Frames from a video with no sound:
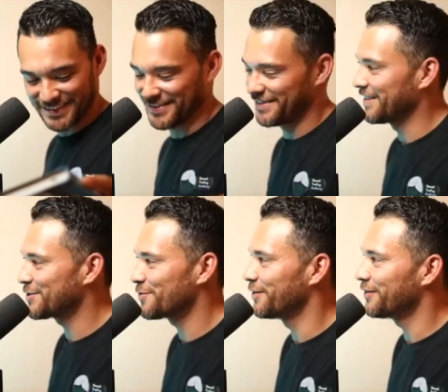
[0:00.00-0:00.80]
That's
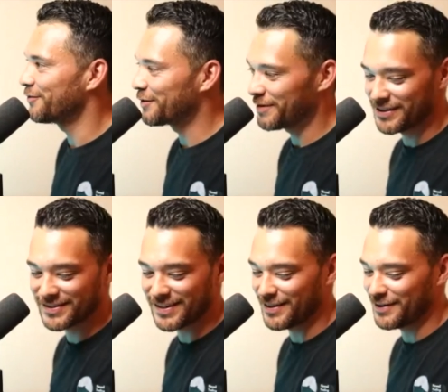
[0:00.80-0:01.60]
one of my
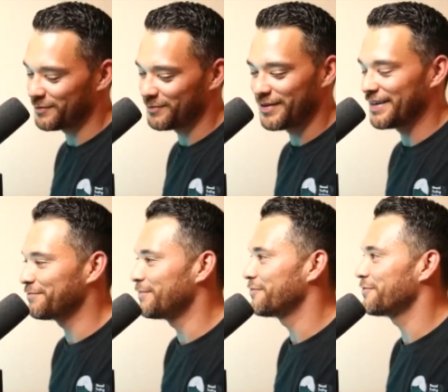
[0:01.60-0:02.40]
time my
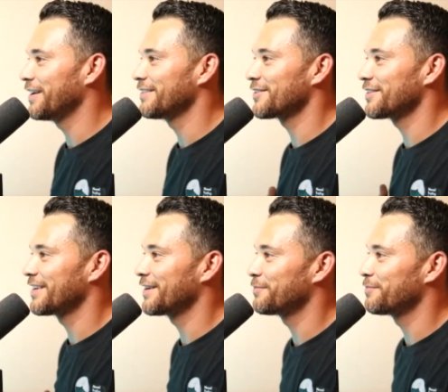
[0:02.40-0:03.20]
my faves right
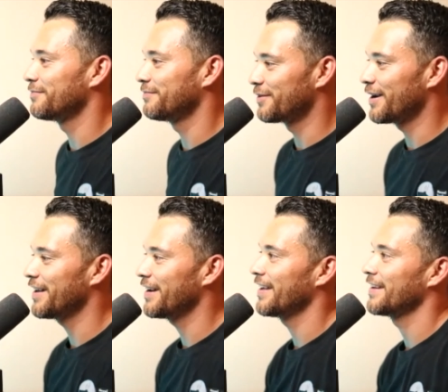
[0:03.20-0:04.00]
there.
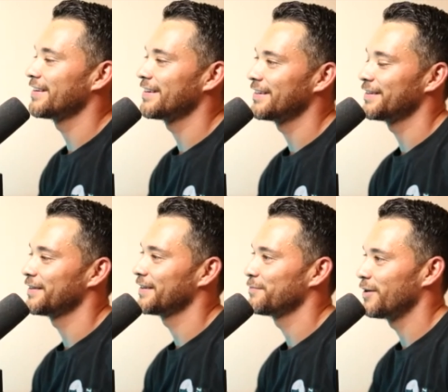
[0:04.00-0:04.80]
Brett and uh
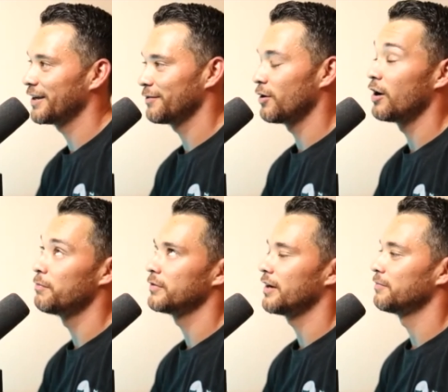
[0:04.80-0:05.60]
Mike, um,
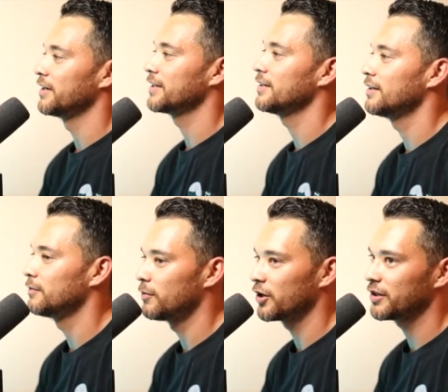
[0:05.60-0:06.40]
not Mike, uh,
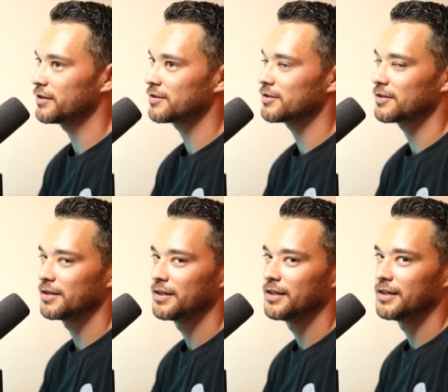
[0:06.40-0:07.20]
Marcus,
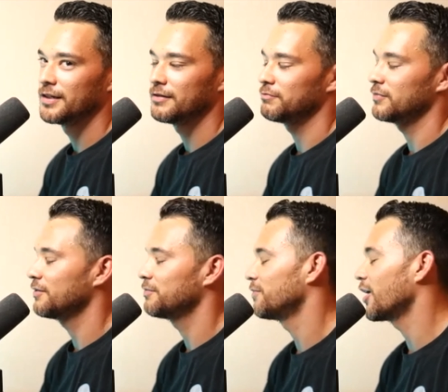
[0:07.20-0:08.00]

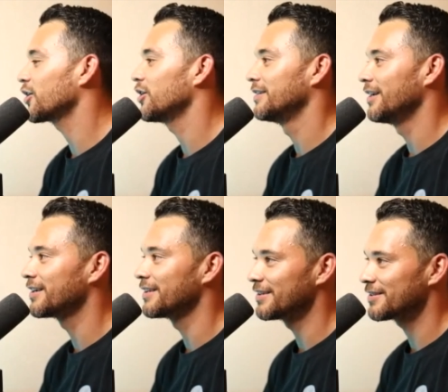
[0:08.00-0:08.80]
Mark
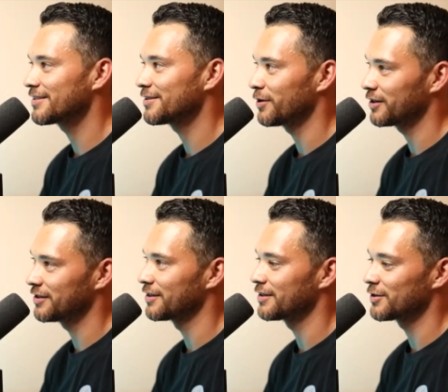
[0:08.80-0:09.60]
Douglas, Mark
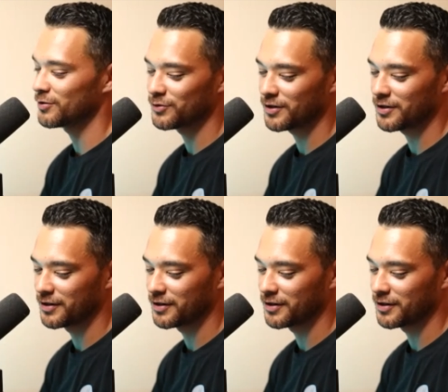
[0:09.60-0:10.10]
Douglas. Douglas. Those are